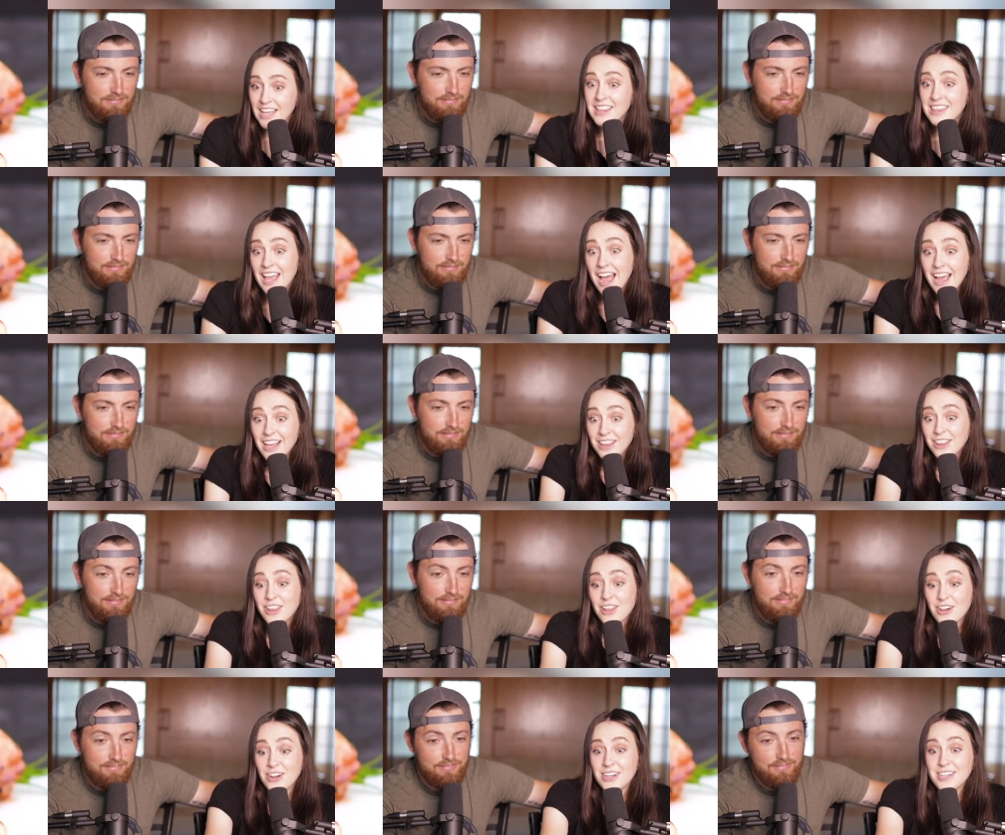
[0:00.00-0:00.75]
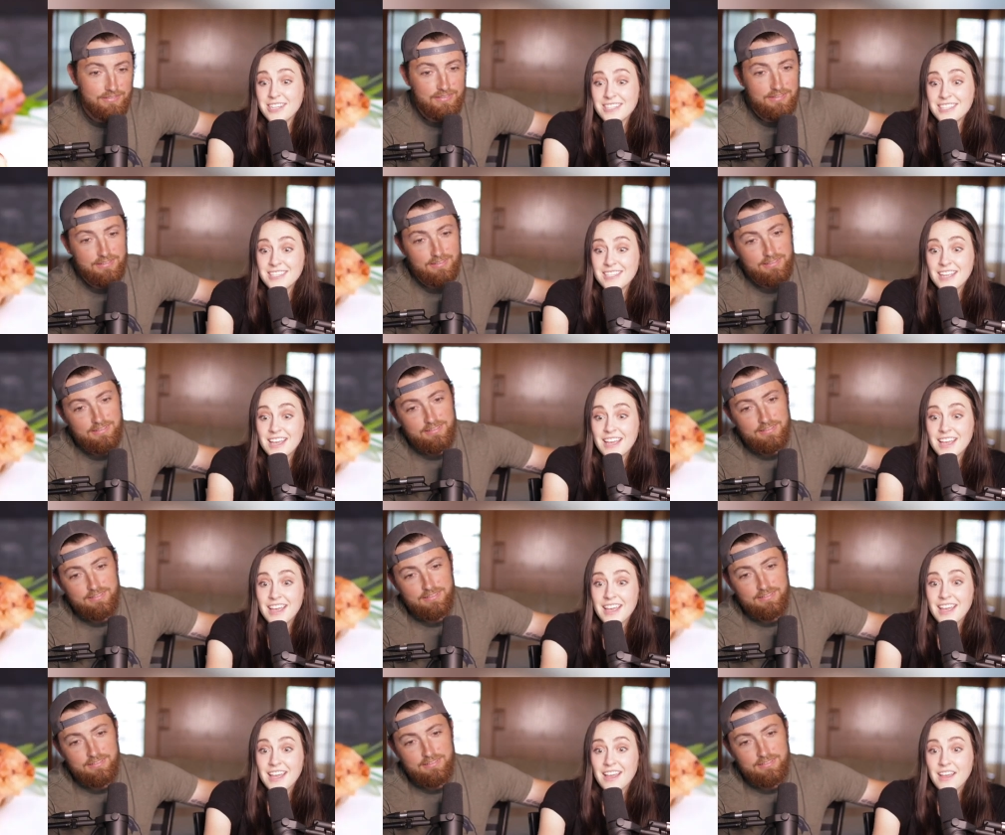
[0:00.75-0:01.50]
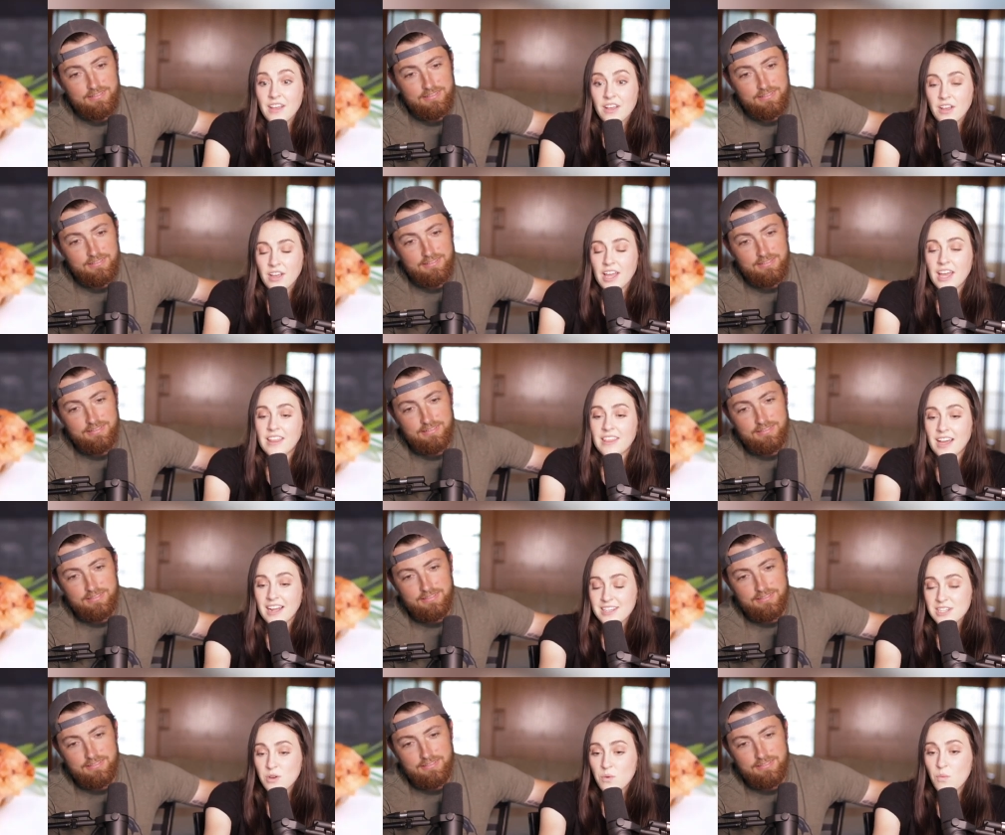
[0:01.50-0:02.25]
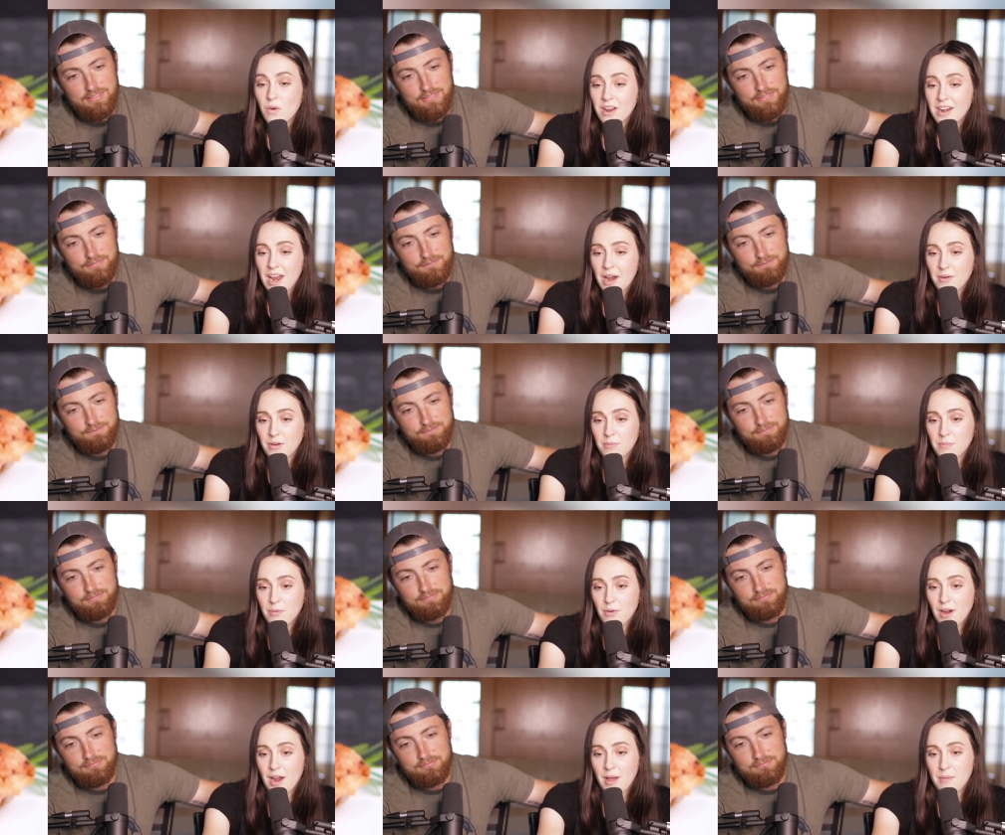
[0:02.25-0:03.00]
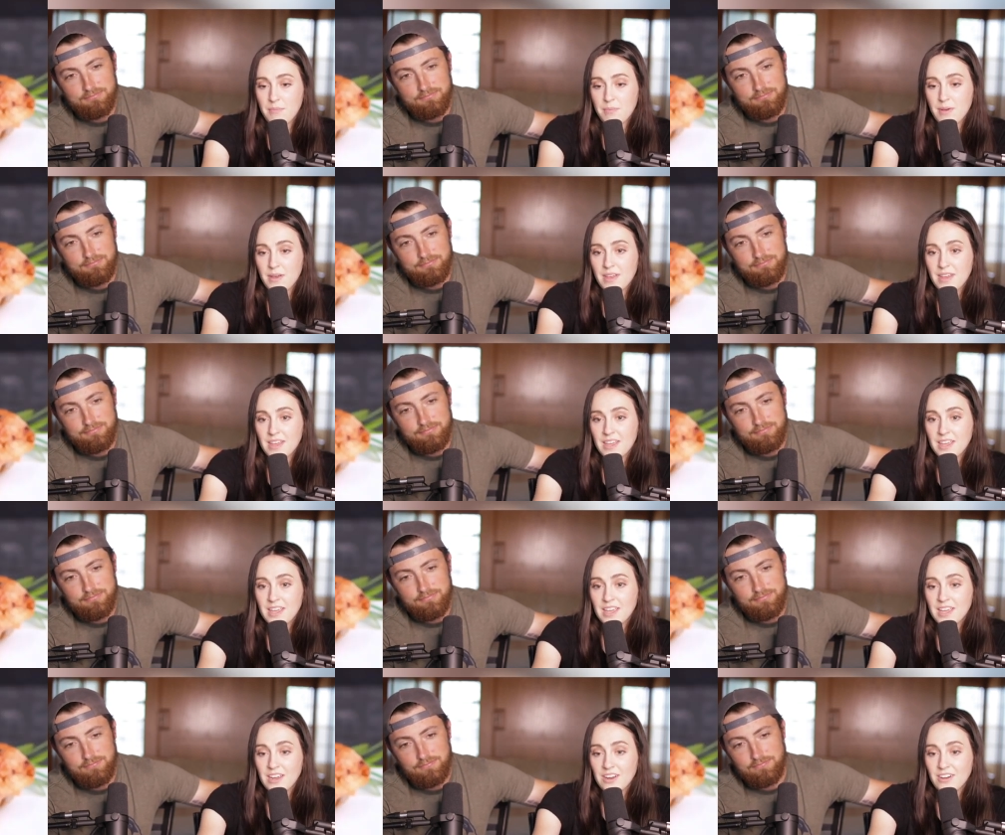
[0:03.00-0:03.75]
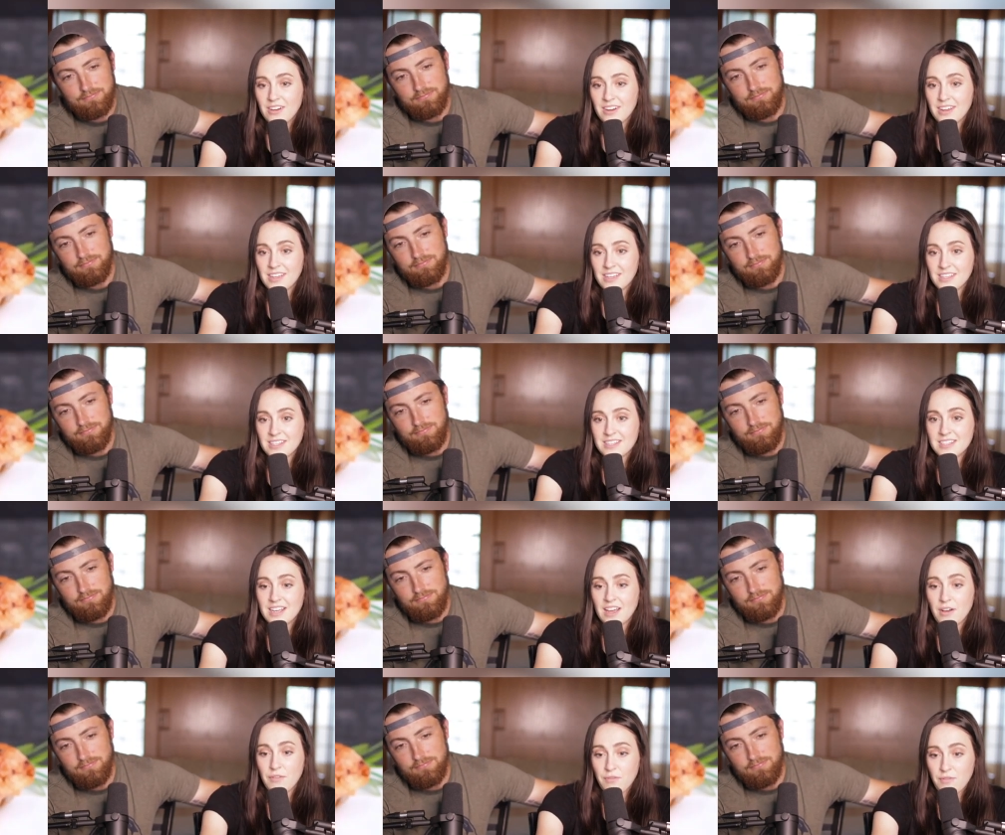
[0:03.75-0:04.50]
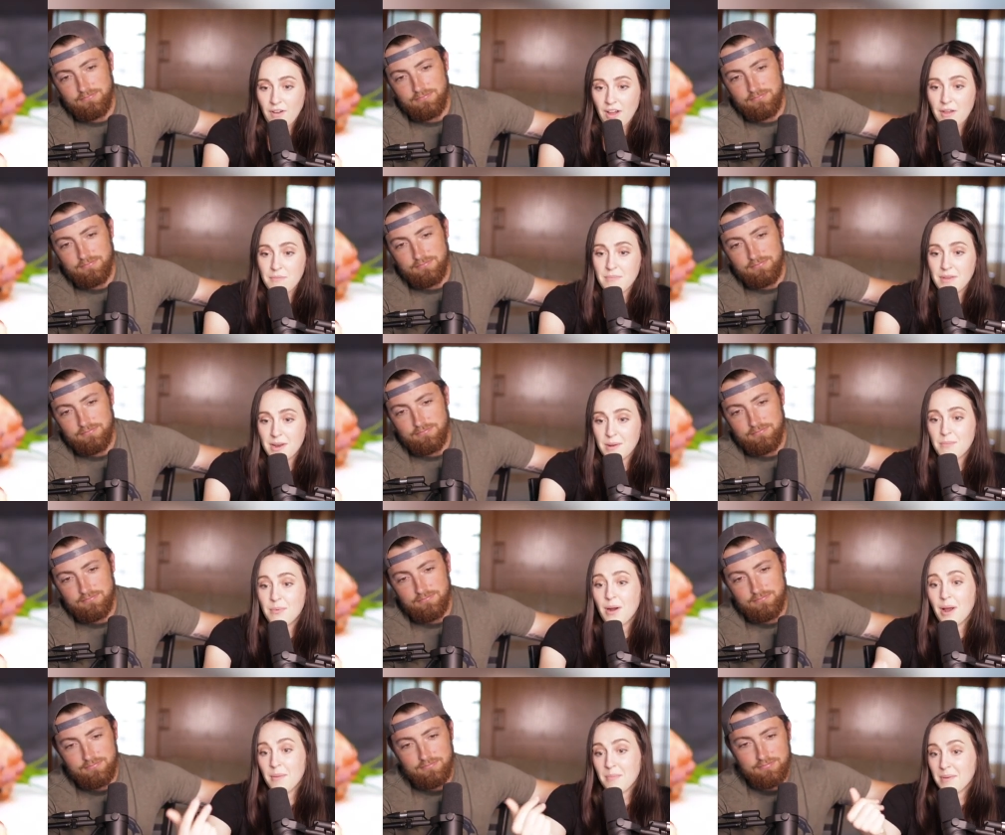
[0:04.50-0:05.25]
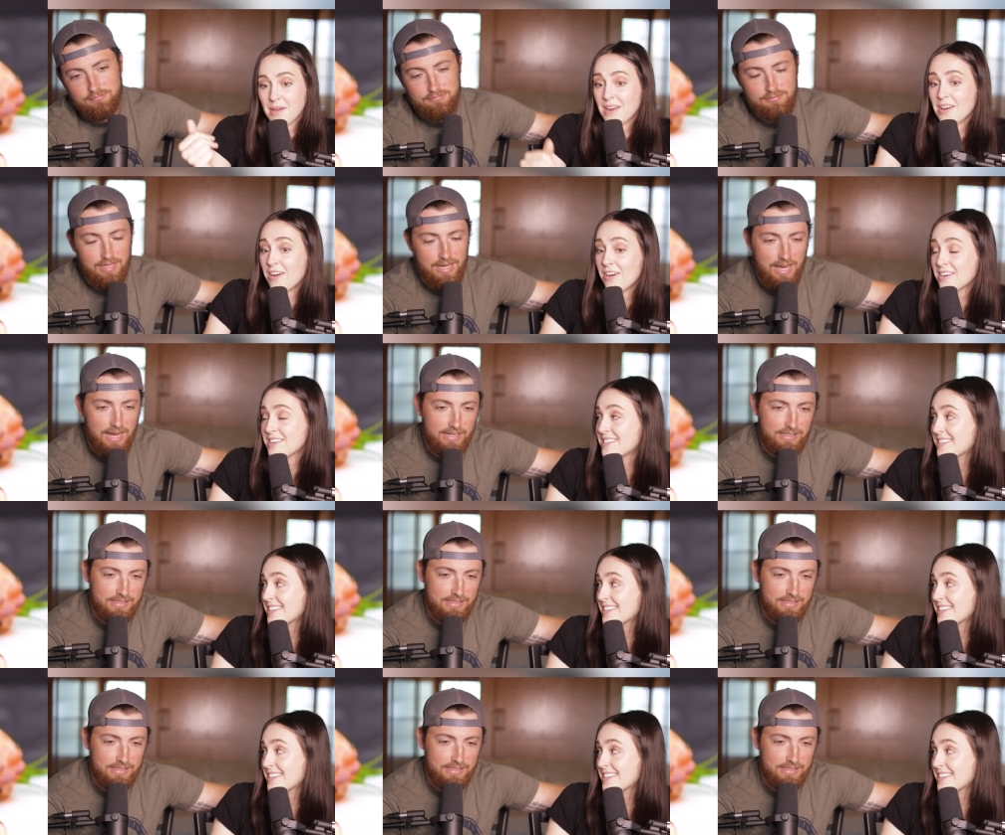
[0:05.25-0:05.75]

Speaker 1: Like that looks okay. That's a one-hour prep. Here is a five-minute prep, and Yeah, I